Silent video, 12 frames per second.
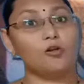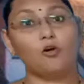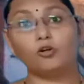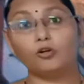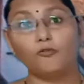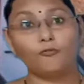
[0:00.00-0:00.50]

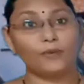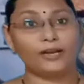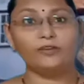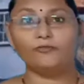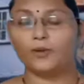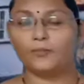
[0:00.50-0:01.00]
lot of
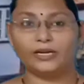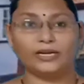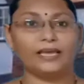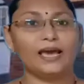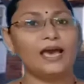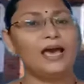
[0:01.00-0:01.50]
money from
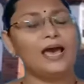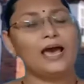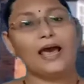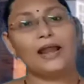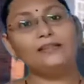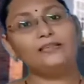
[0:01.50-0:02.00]
India
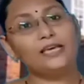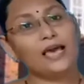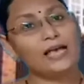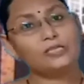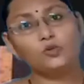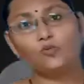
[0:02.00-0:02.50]
and they have